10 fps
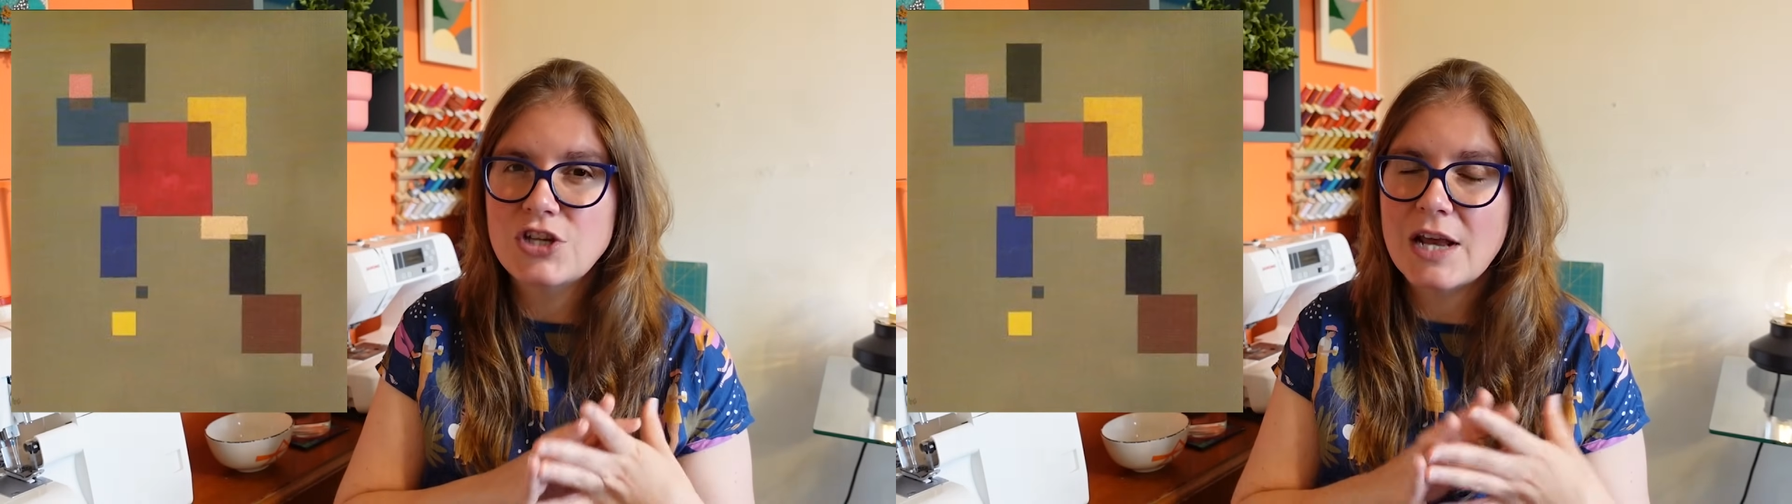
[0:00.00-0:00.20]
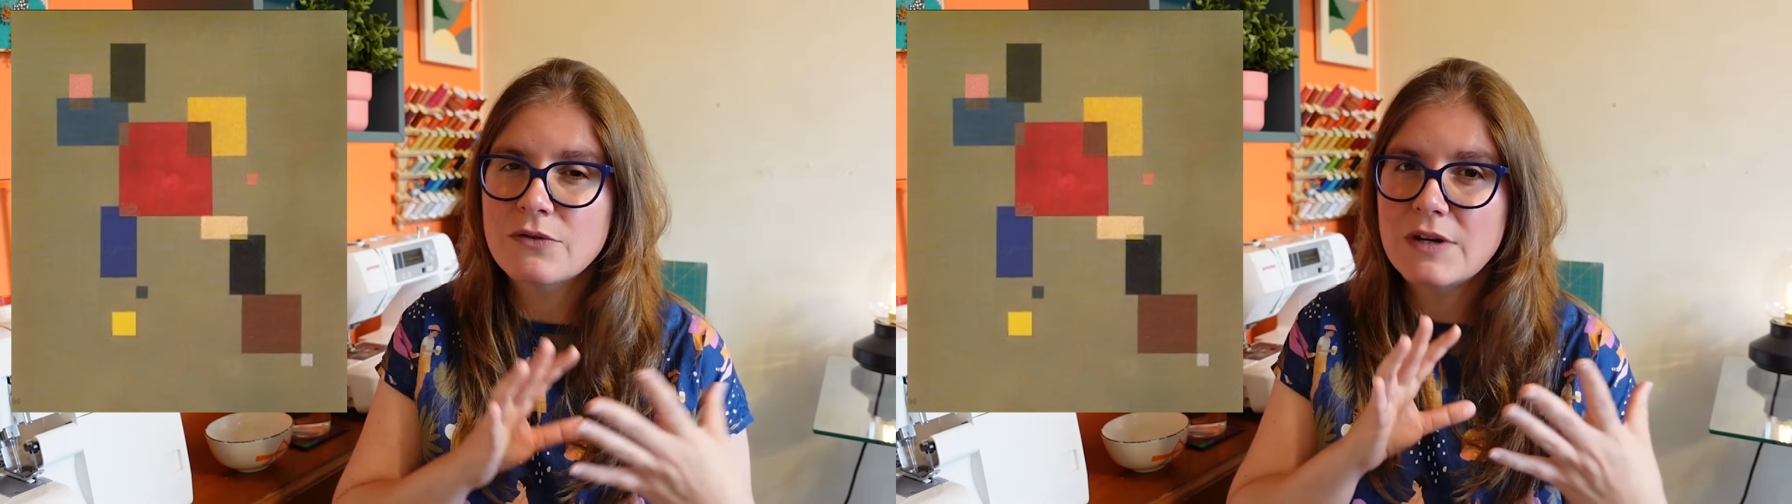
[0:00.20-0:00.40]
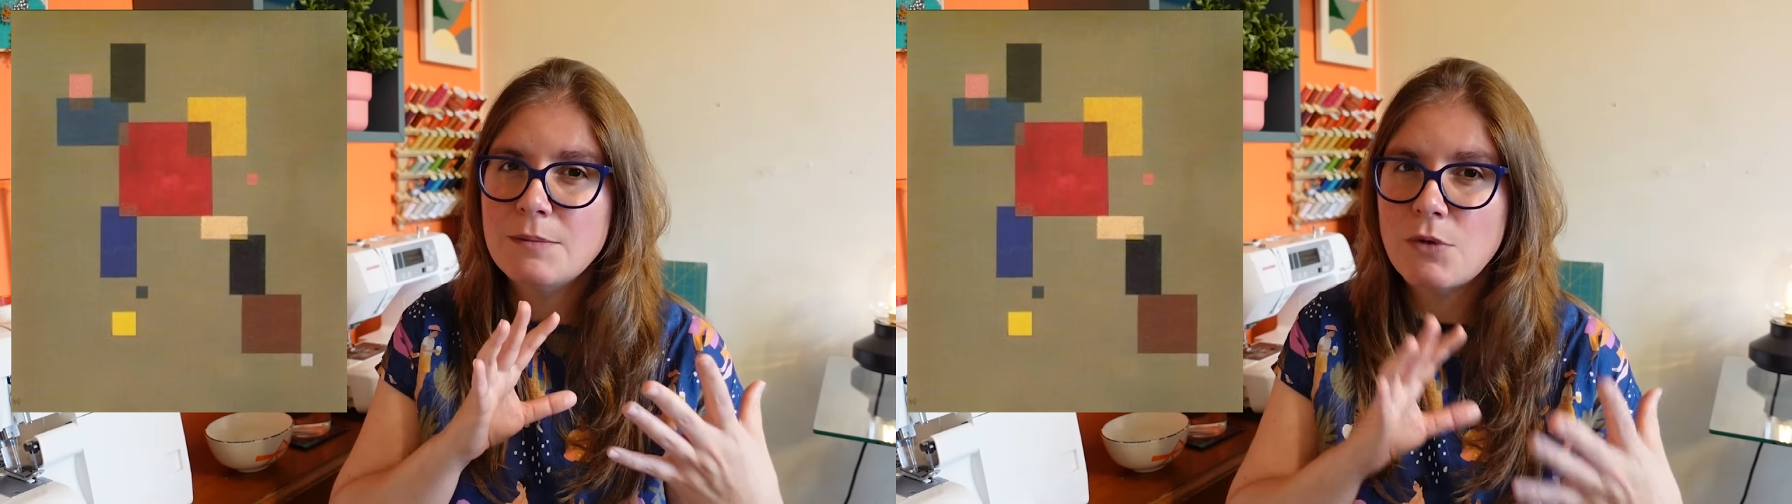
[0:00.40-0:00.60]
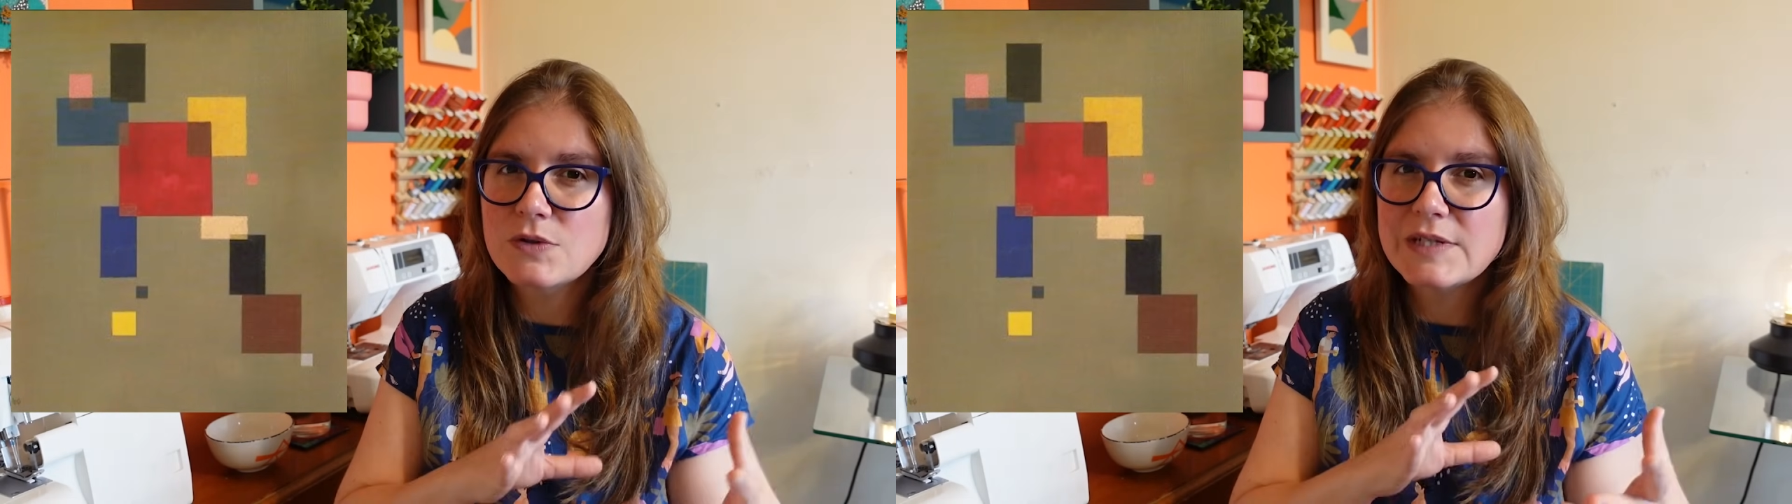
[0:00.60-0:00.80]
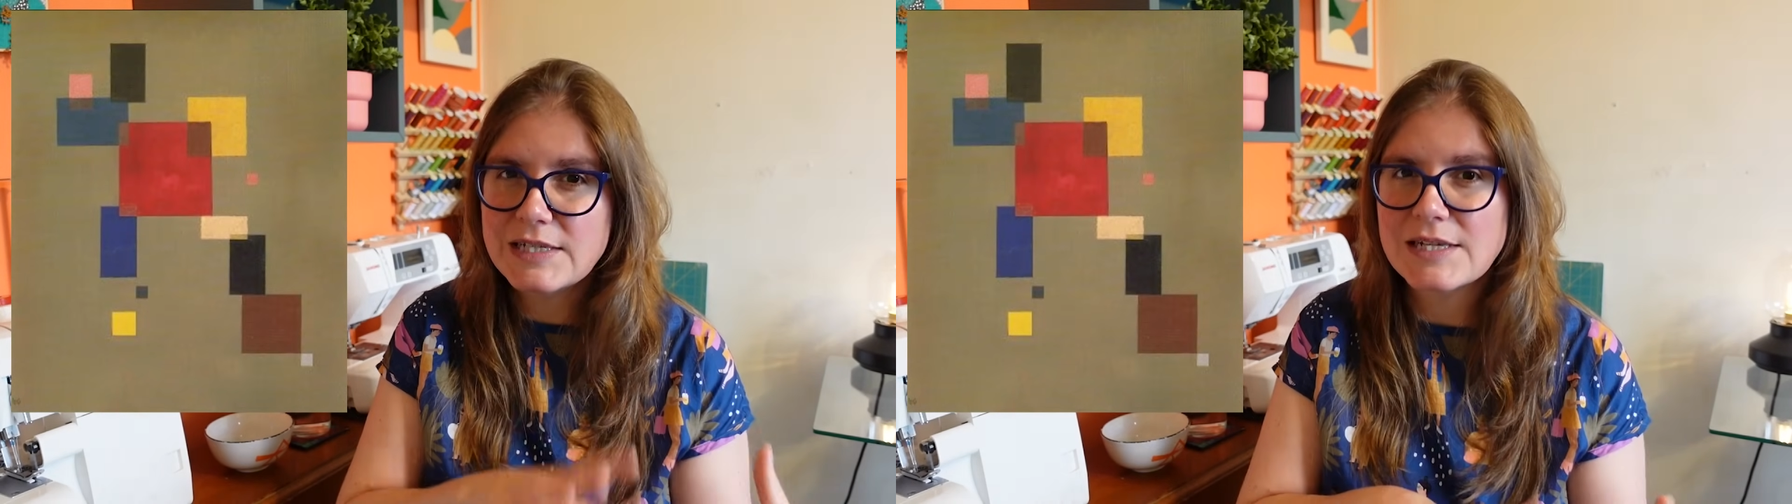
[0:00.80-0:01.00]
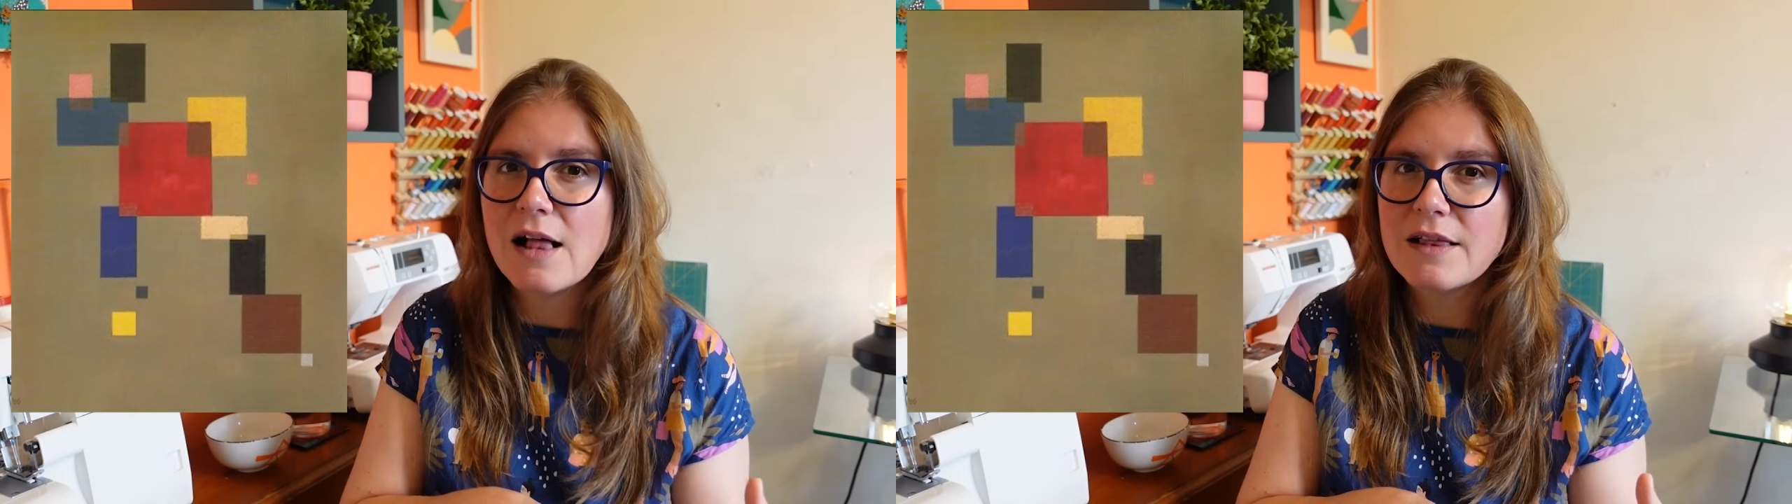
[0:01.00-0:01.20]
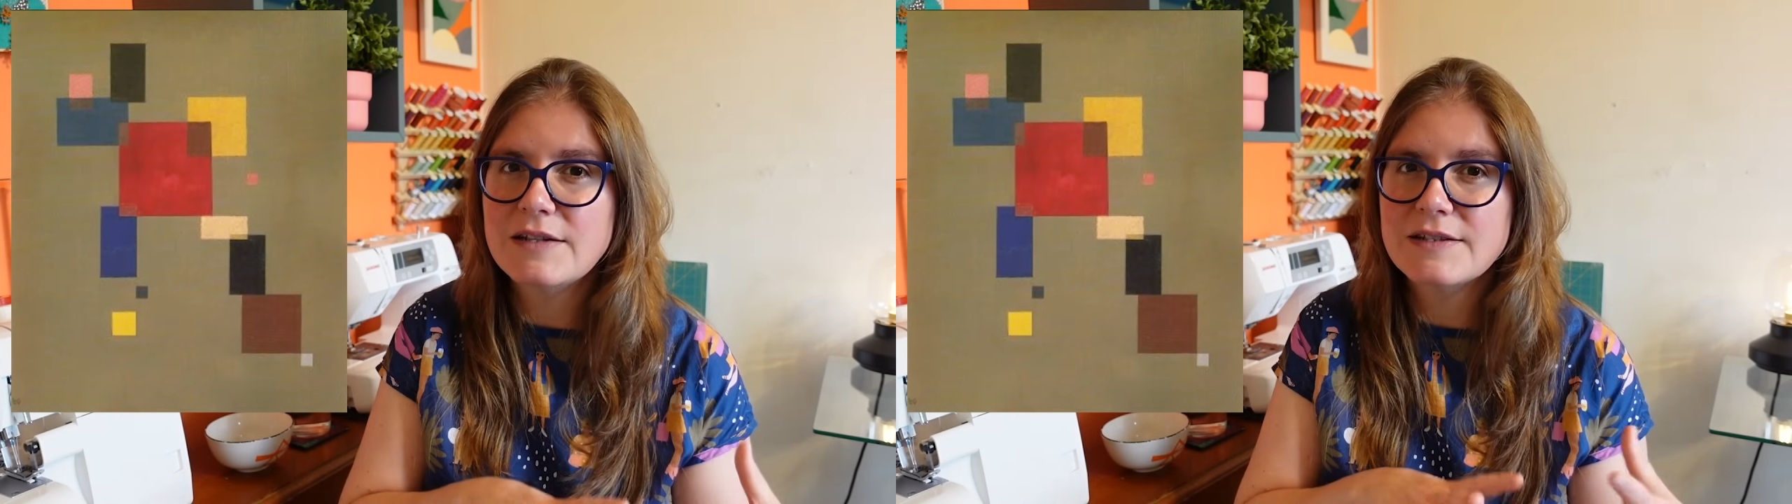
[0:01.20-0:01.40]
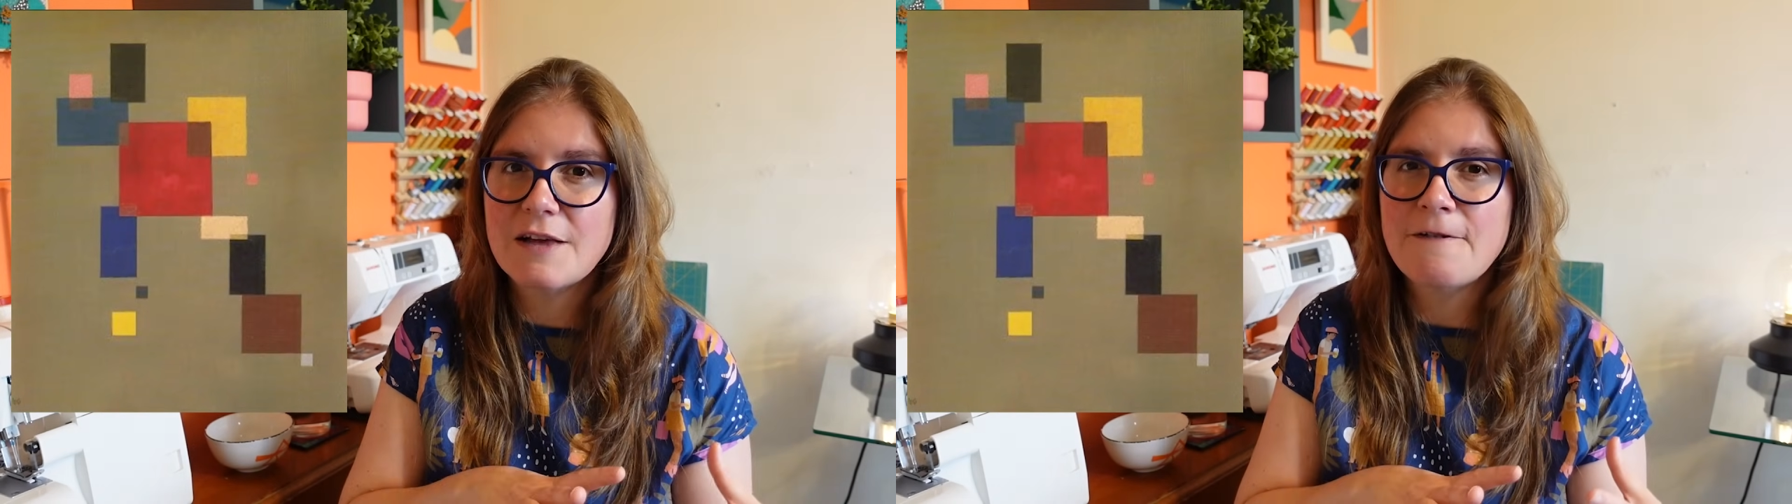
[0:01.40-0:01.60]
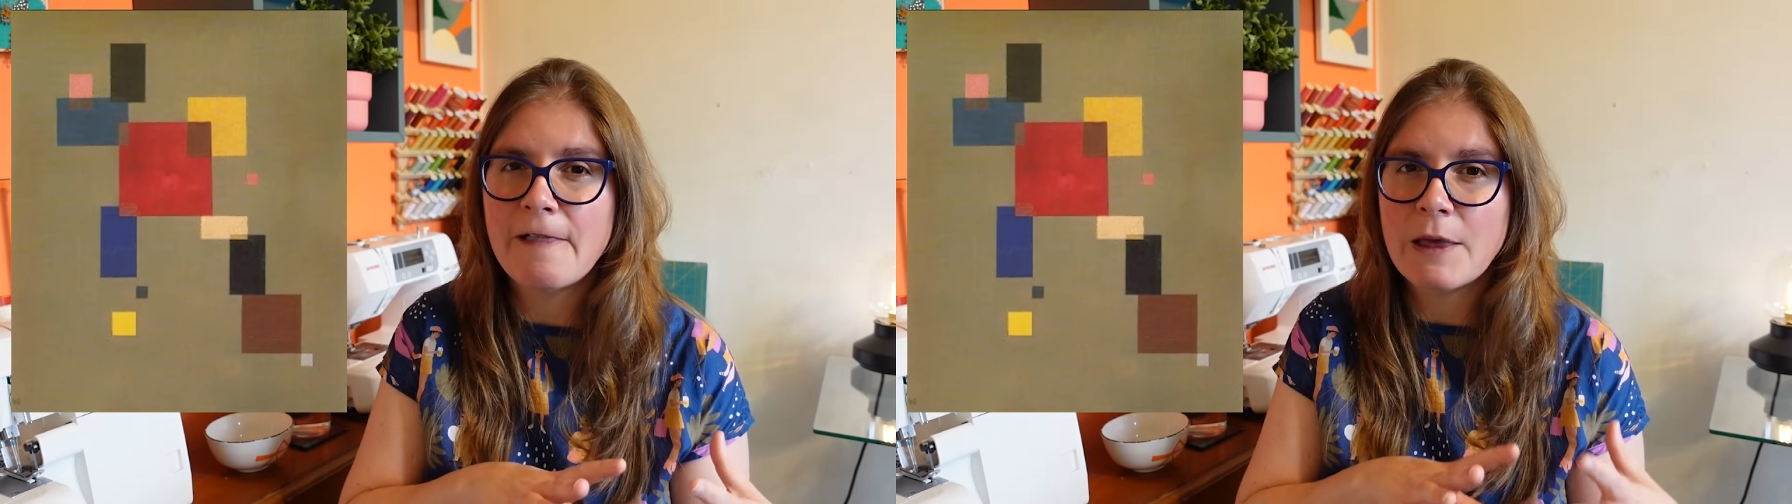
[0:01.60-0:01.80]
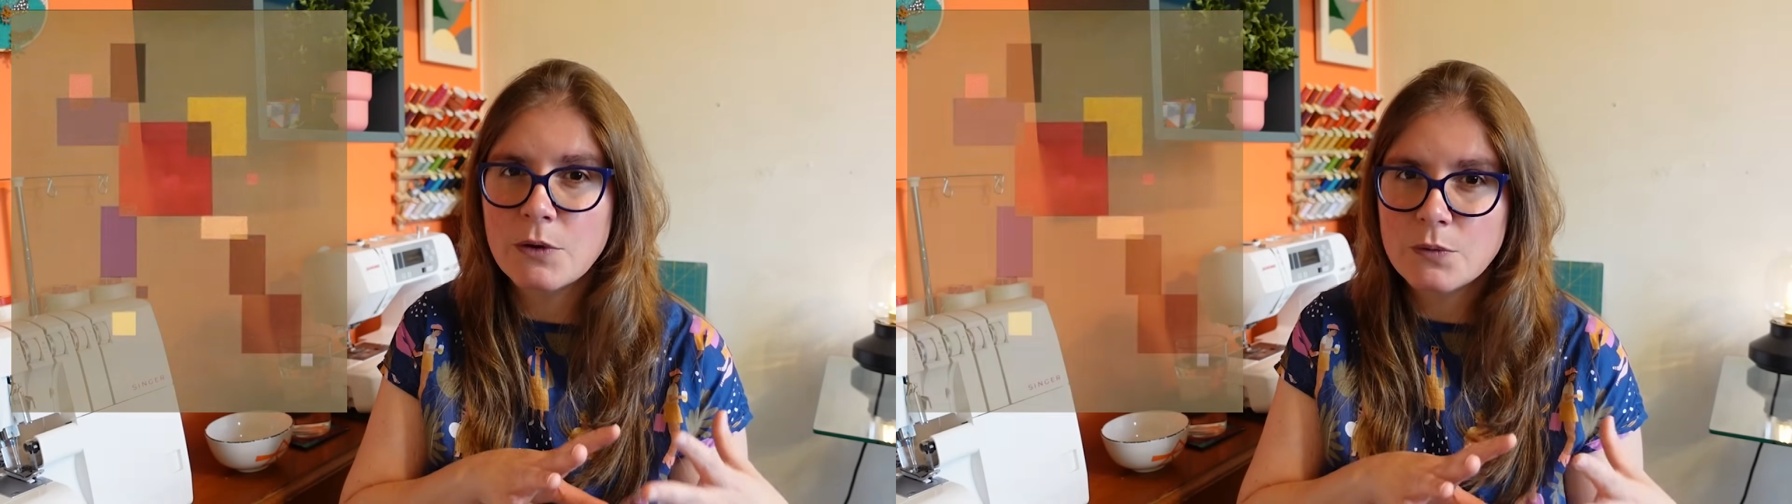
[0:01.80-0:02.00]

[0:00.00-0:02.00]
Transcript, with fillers: generally mostly solids that I felt like